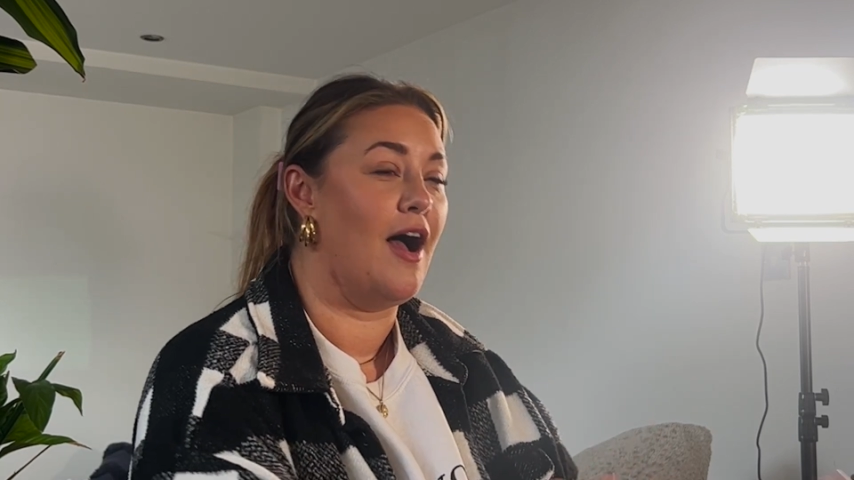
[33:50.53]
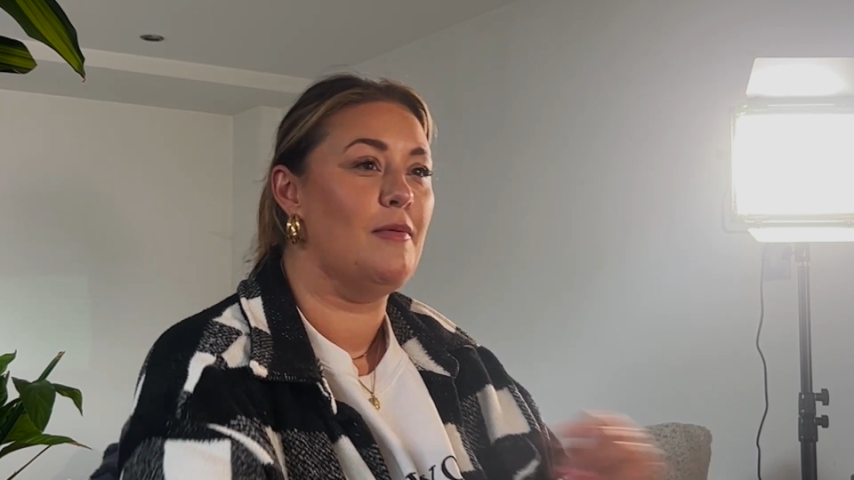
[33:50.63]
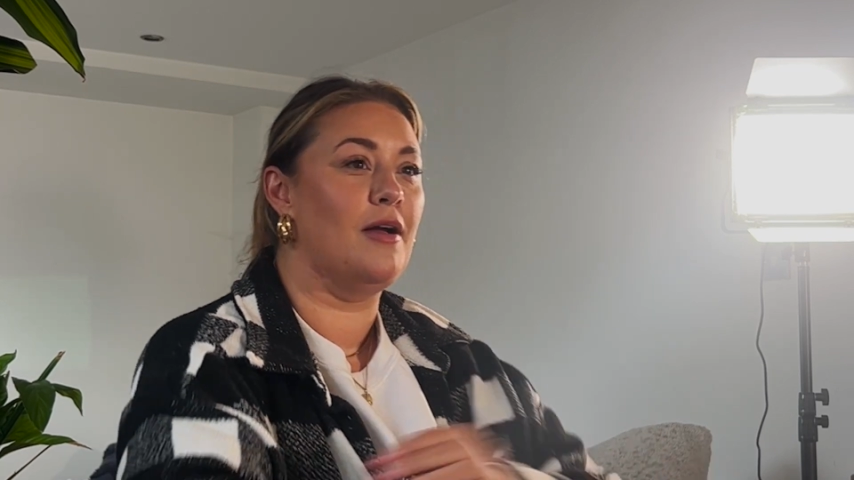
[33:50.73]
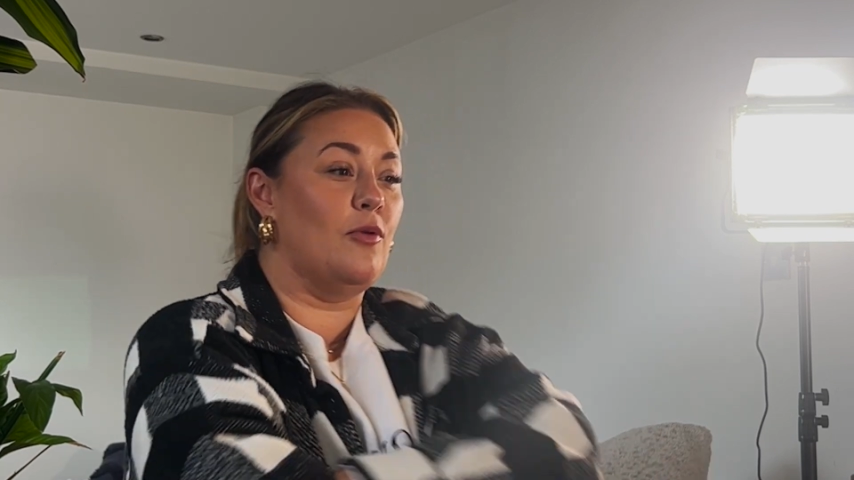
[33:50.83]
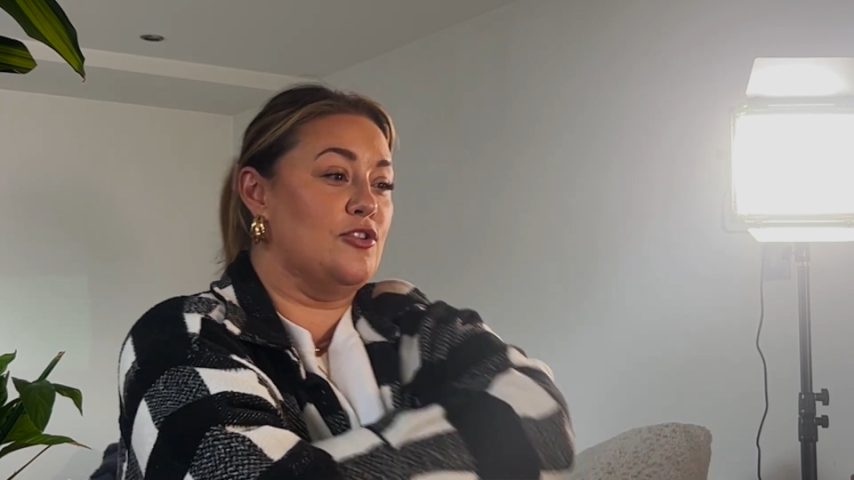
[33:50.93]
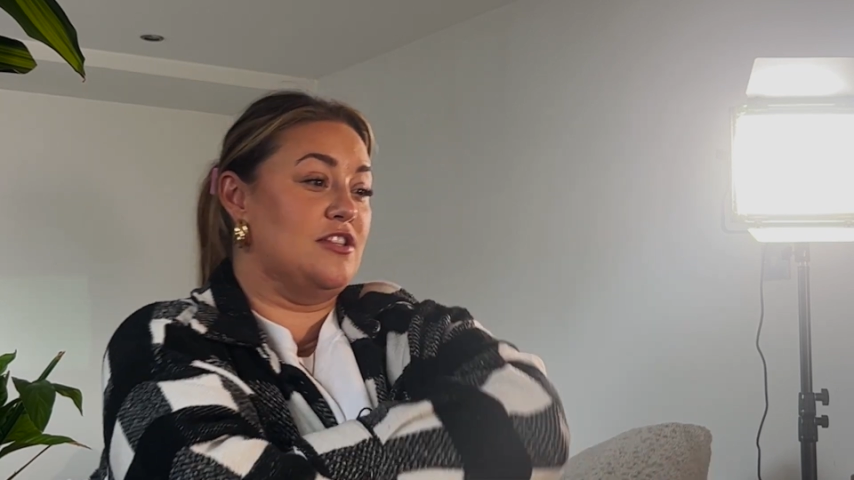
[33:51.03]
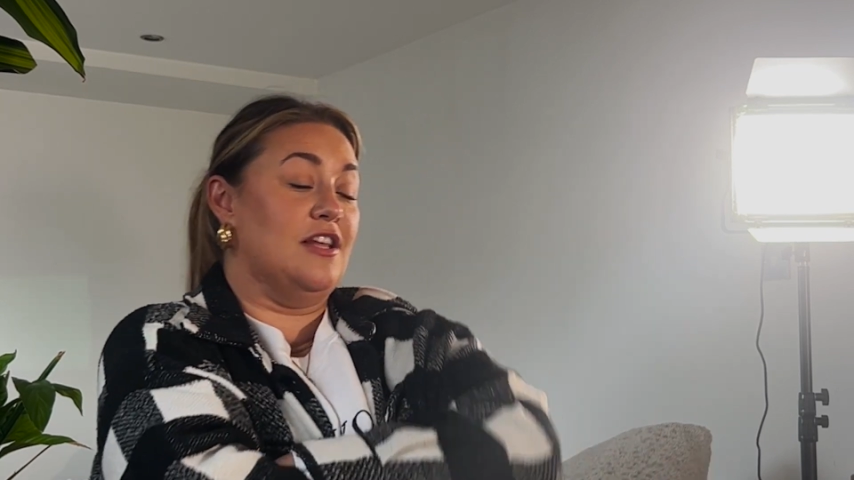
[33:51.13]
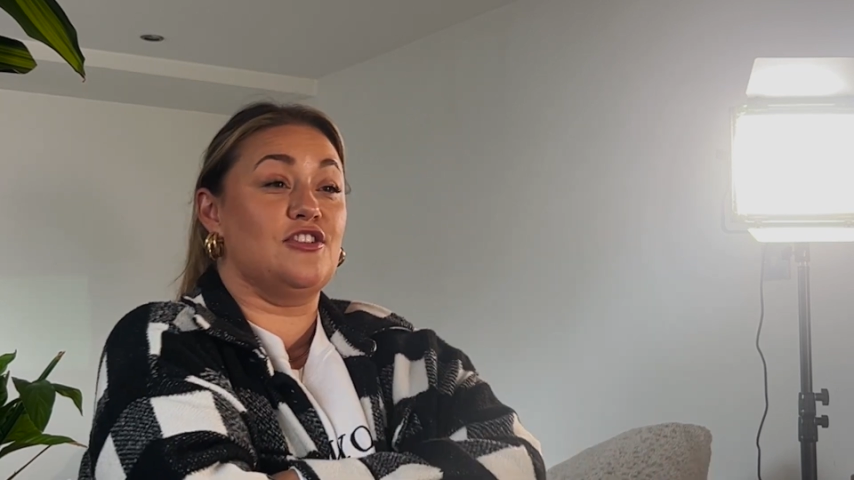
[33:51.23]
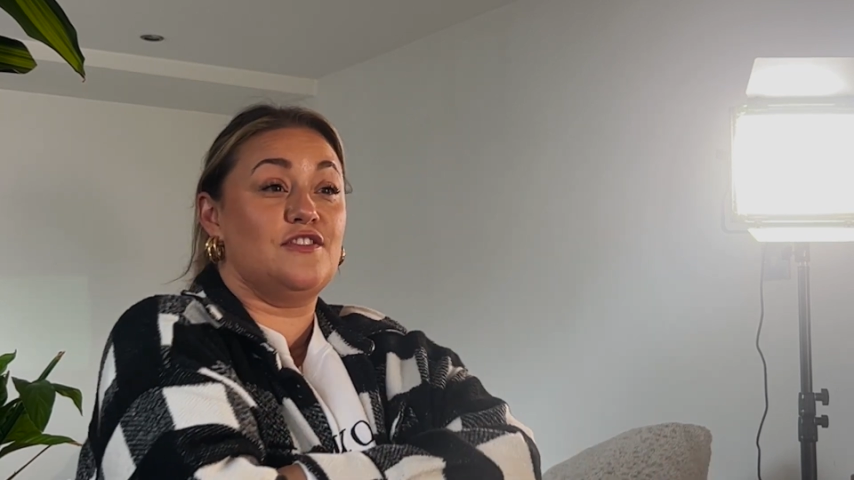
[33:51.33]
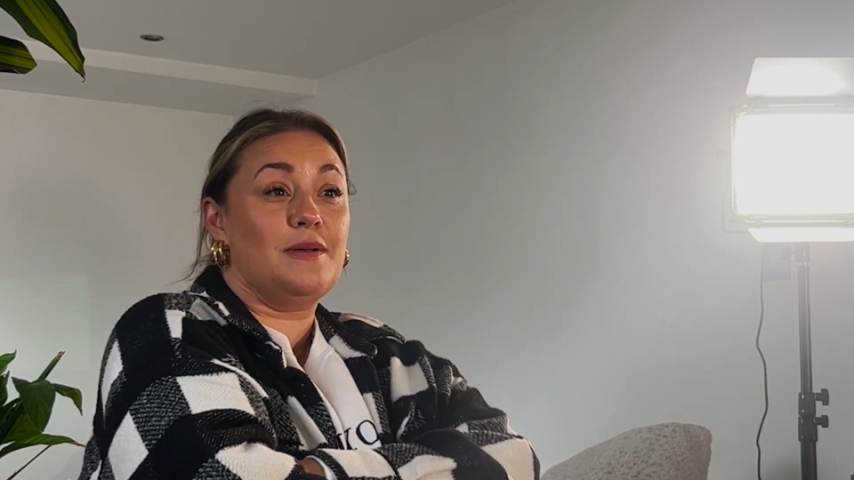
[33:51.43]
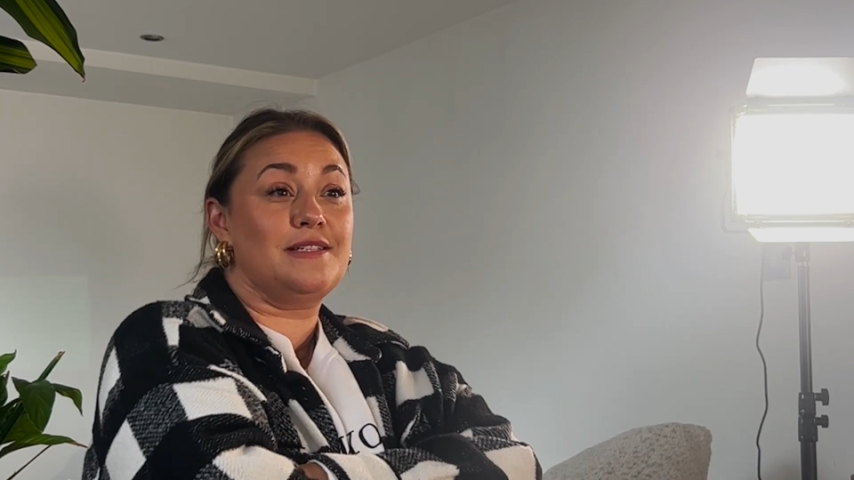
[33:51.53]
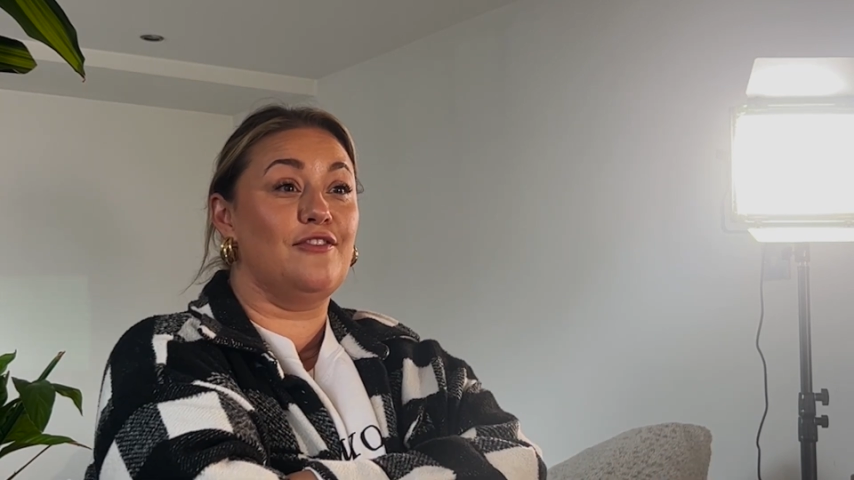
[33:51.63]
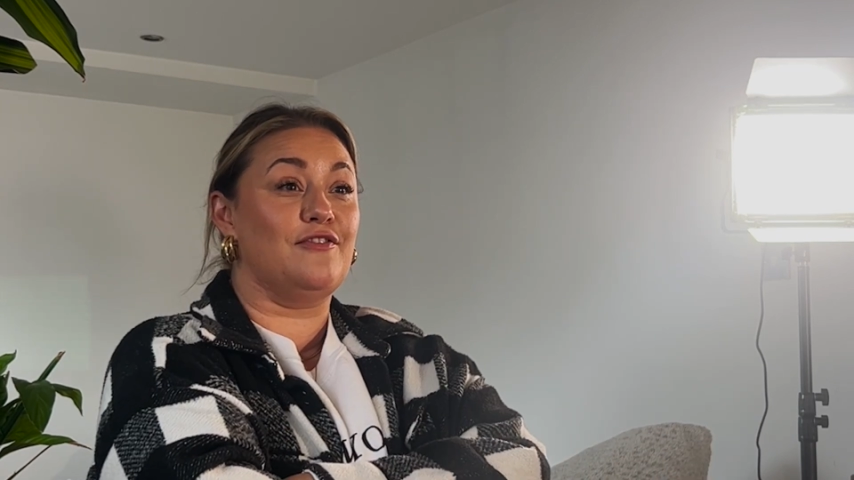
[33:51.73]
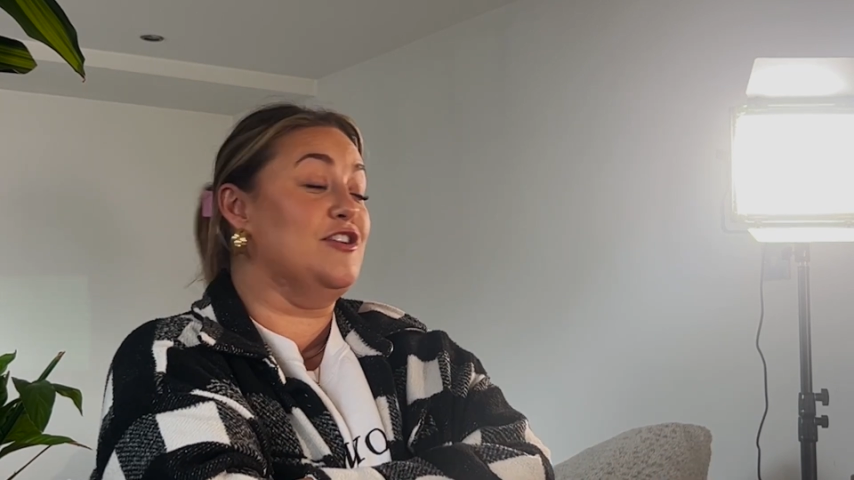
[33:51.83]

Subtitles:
I'm watching that just for myself now.